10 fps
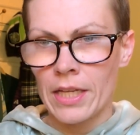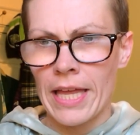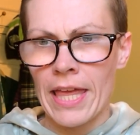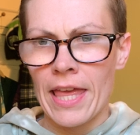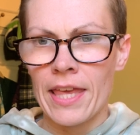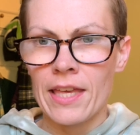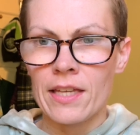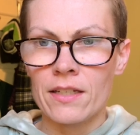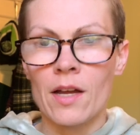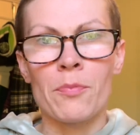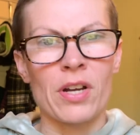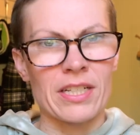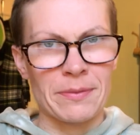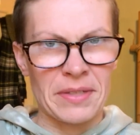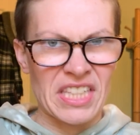And
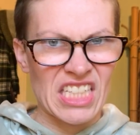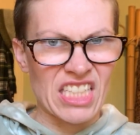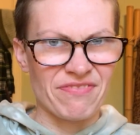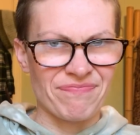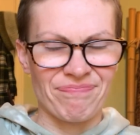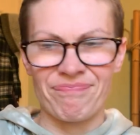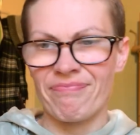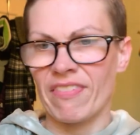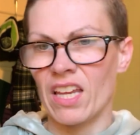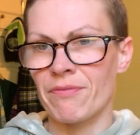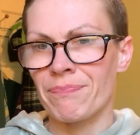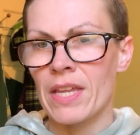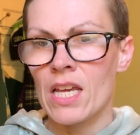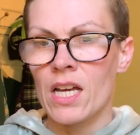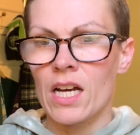approximately.
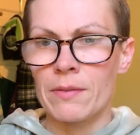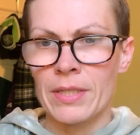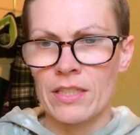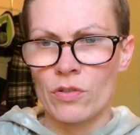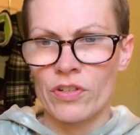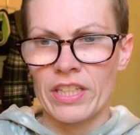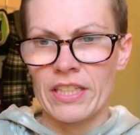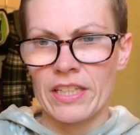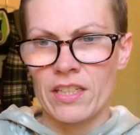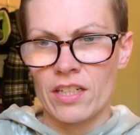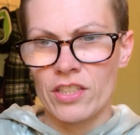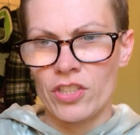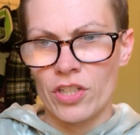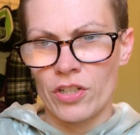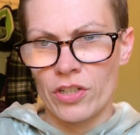I'm Tanis Coralee Leonhardi,
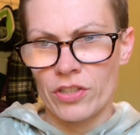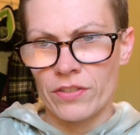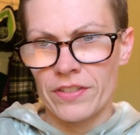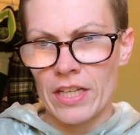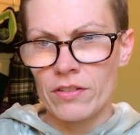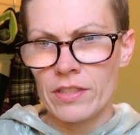she, her, hers of Seattle.